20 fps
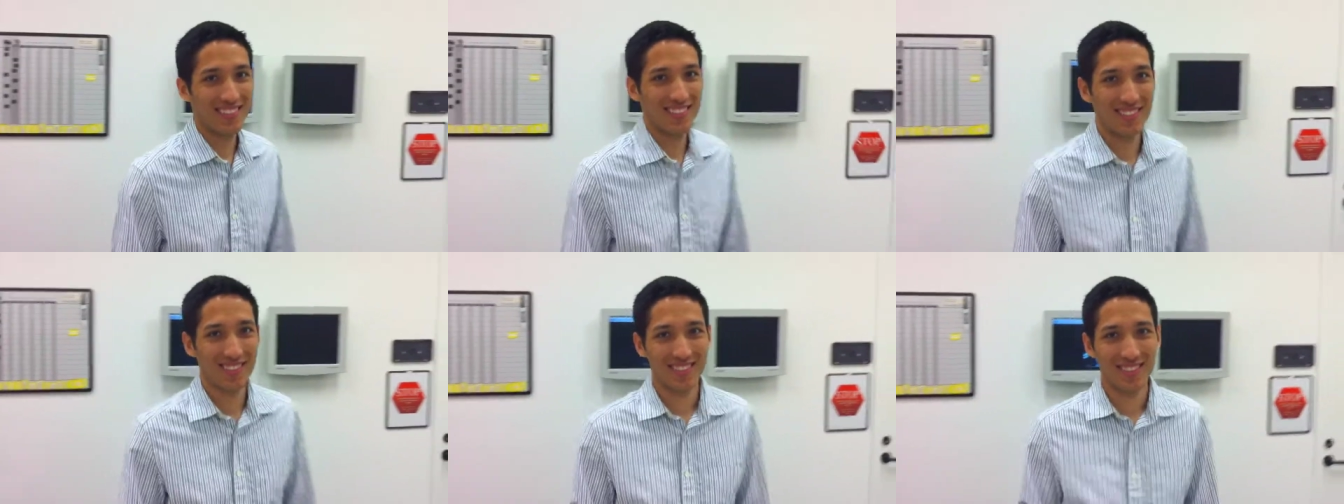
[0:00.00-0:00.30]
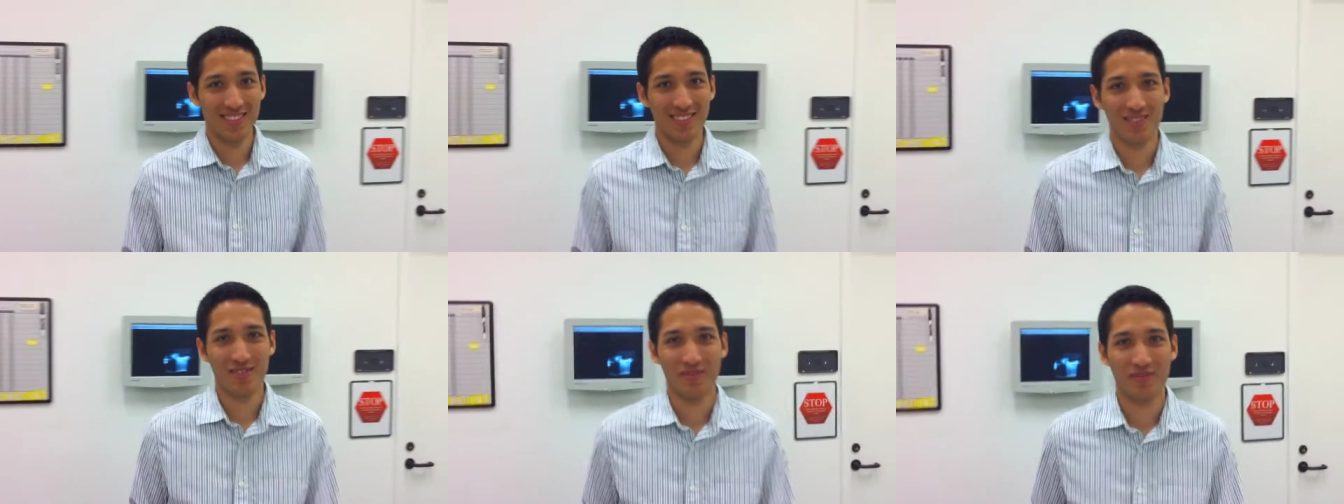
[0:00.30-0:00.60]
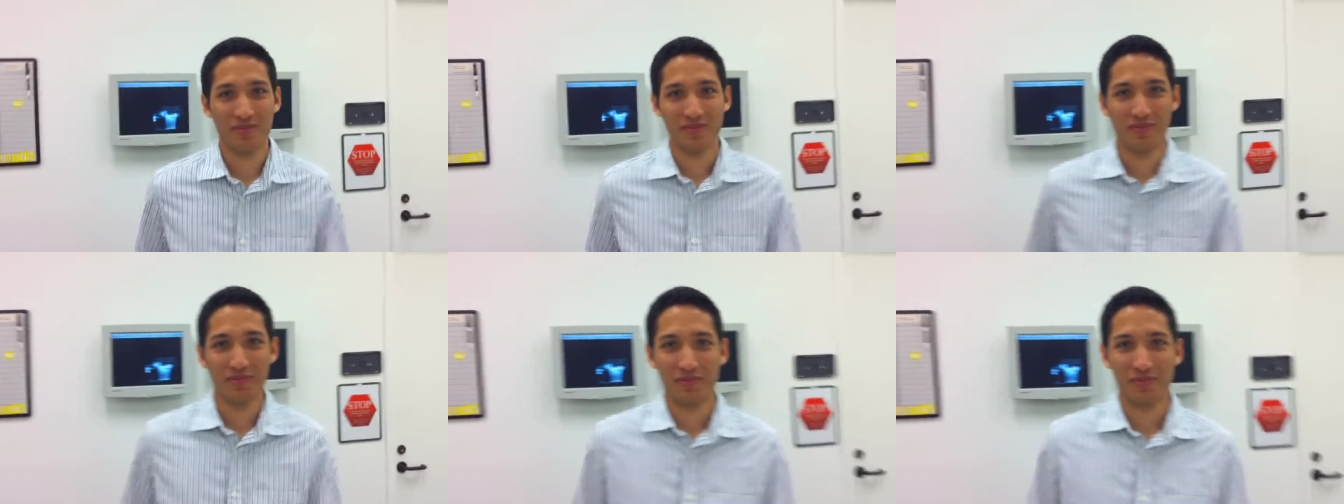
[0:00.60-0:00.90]
Ben's
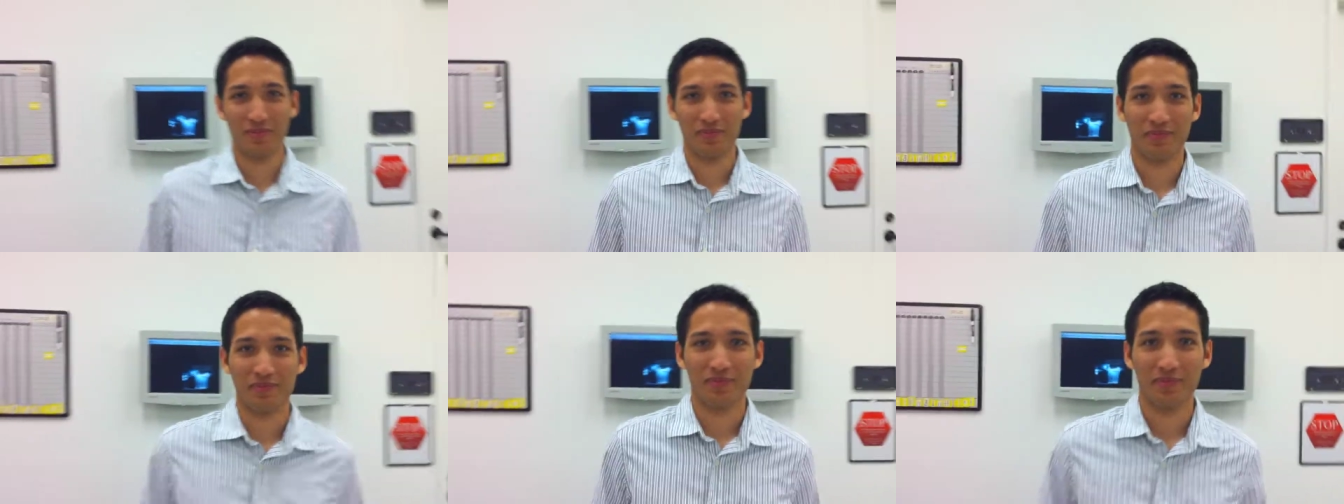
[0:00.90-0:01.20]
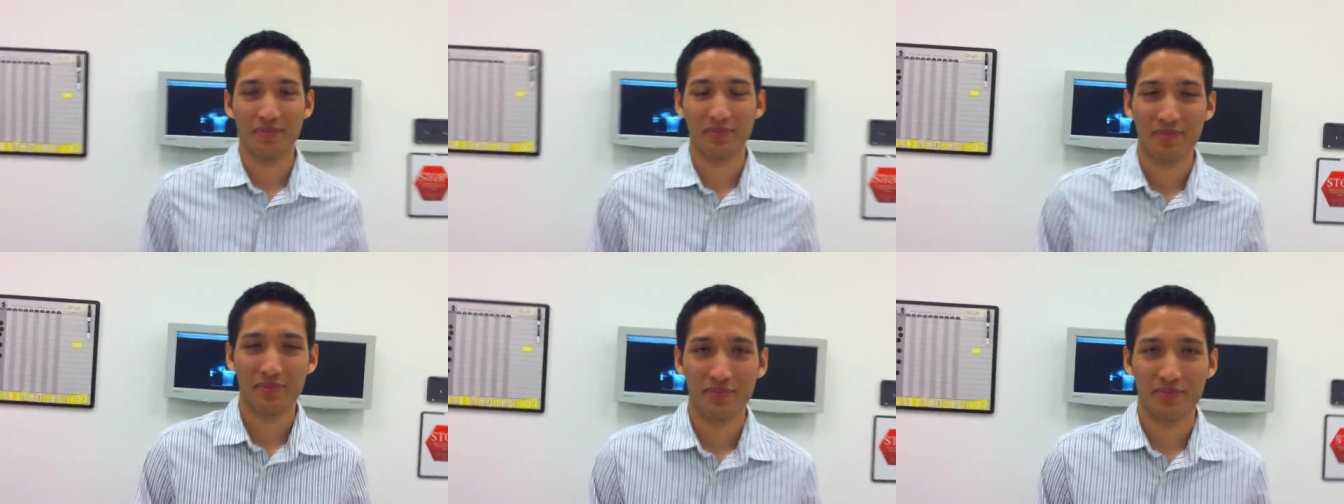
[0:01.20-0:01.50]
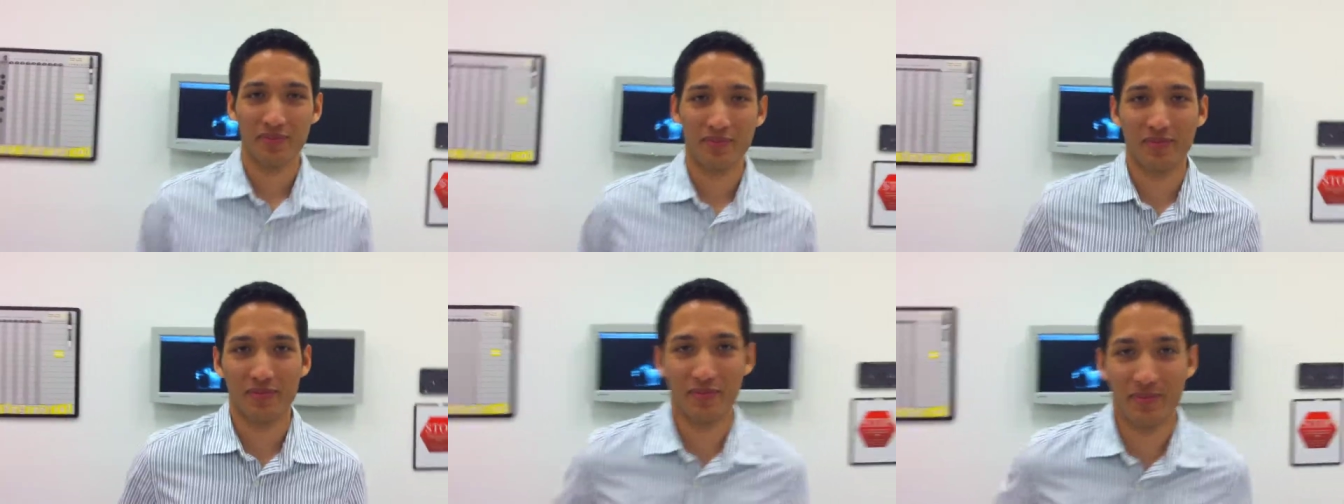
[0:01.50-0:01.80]
in my first
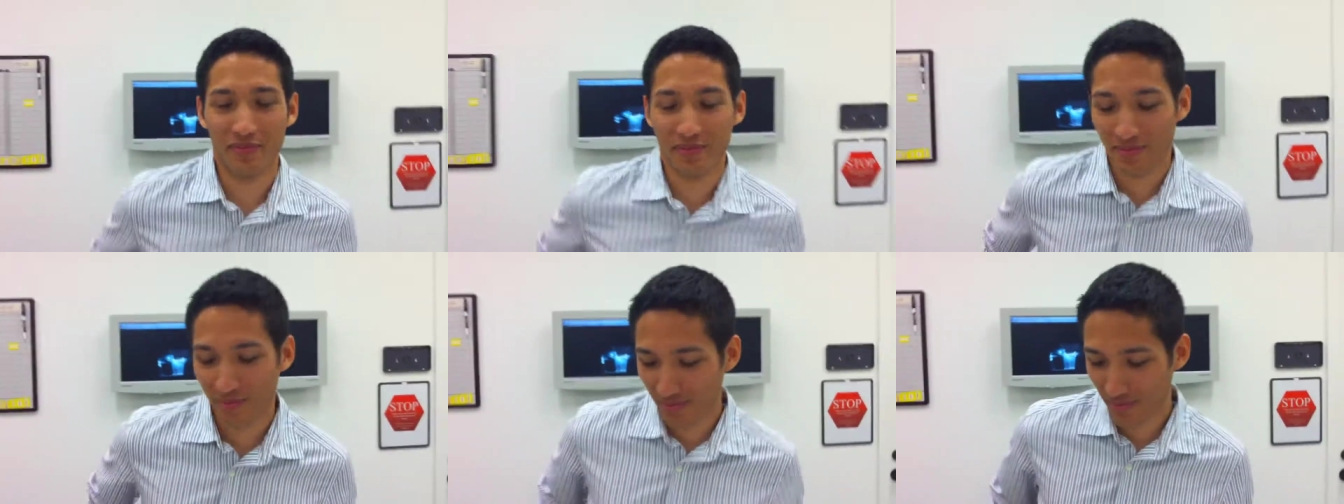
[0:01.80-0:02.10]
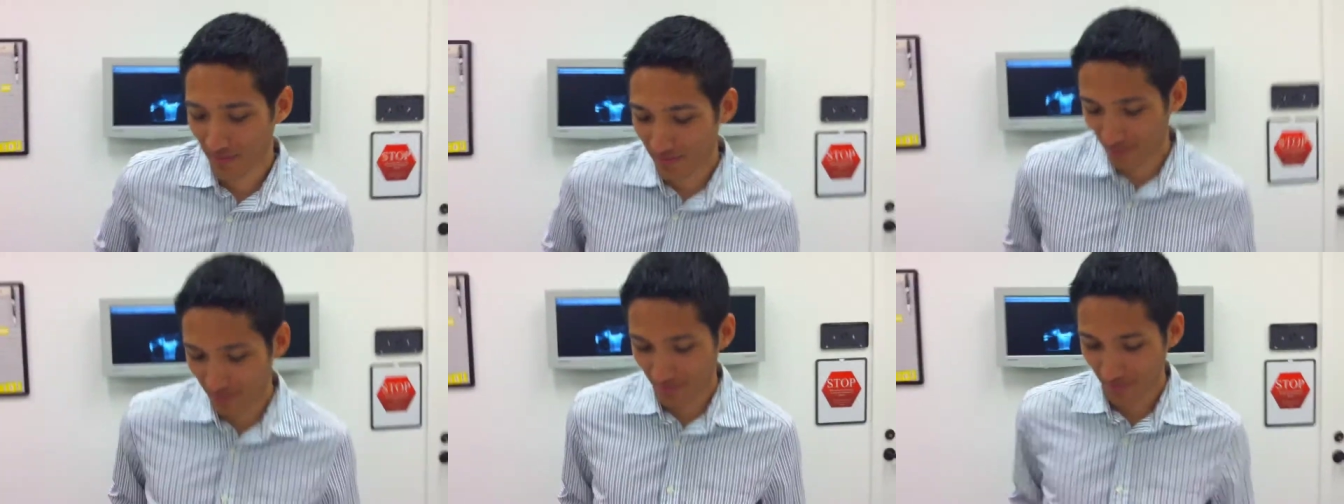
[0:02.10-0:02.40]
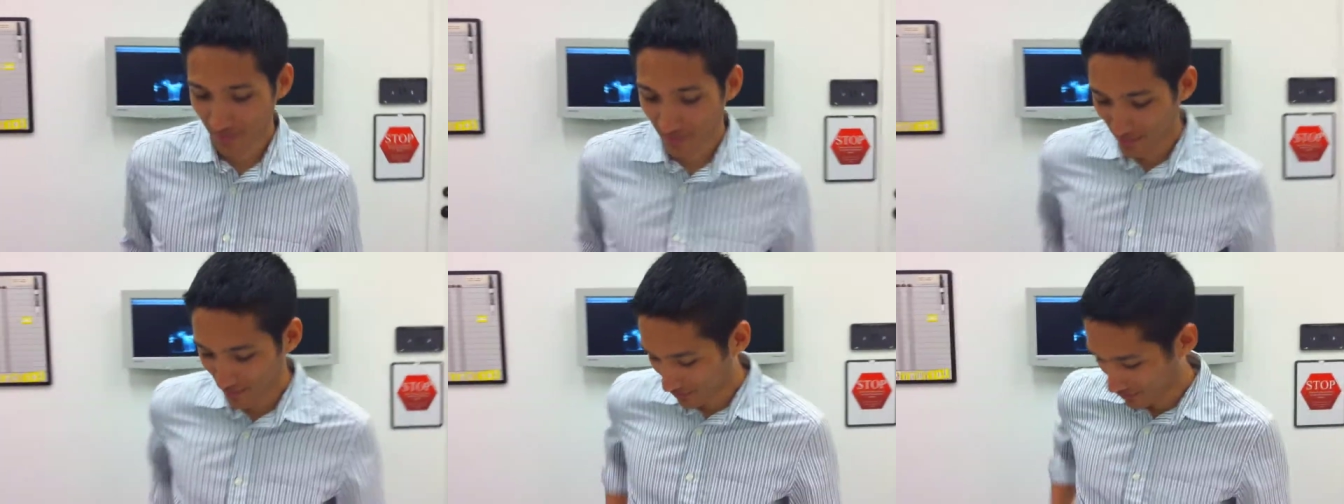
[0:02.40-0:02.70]
video.
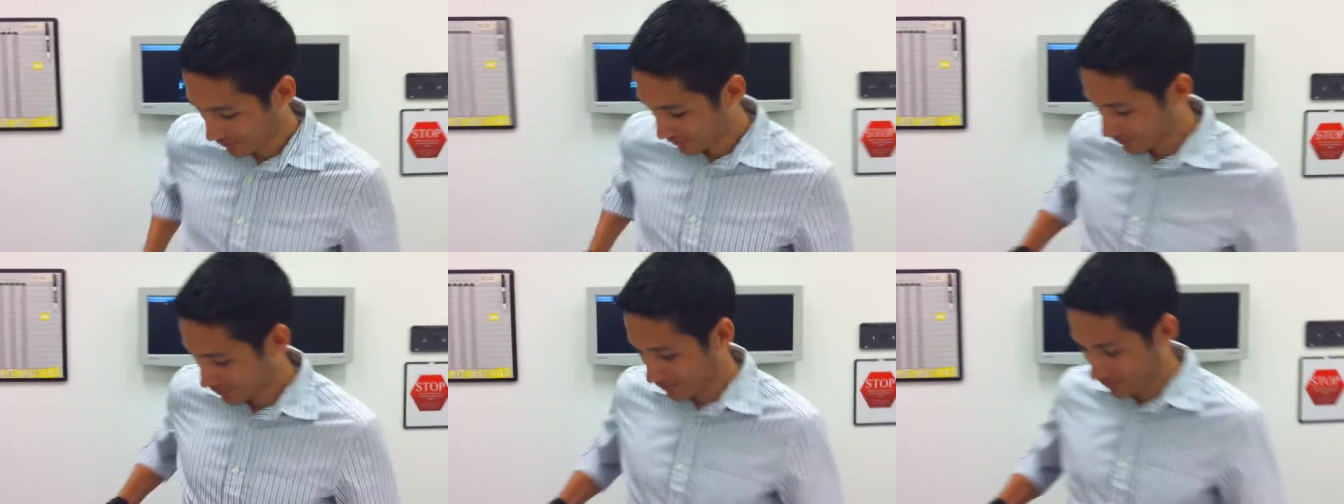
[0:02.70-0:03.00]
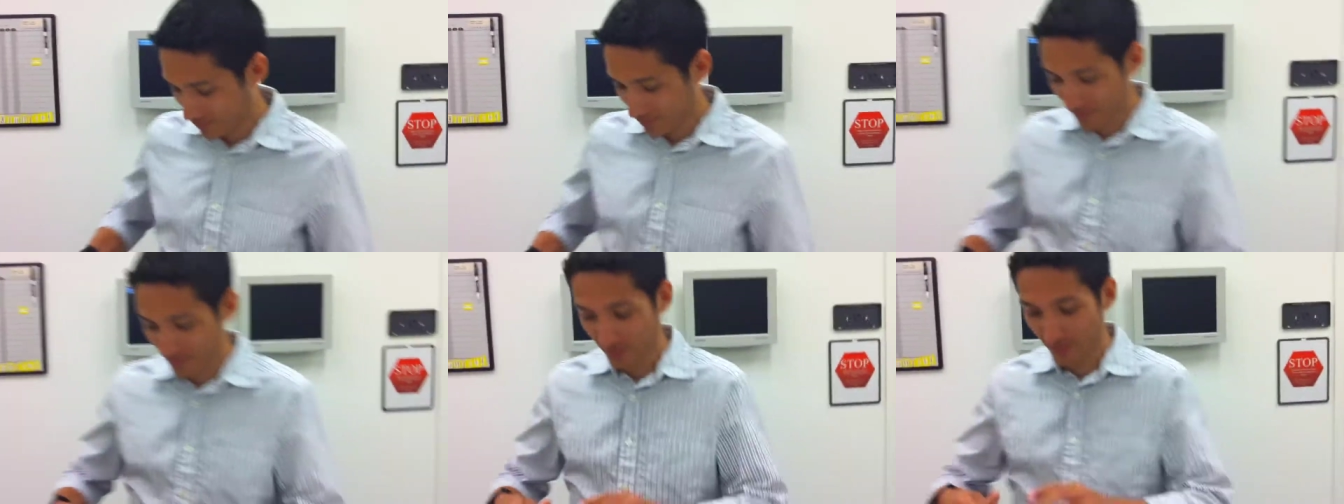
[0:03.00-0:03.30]
Yes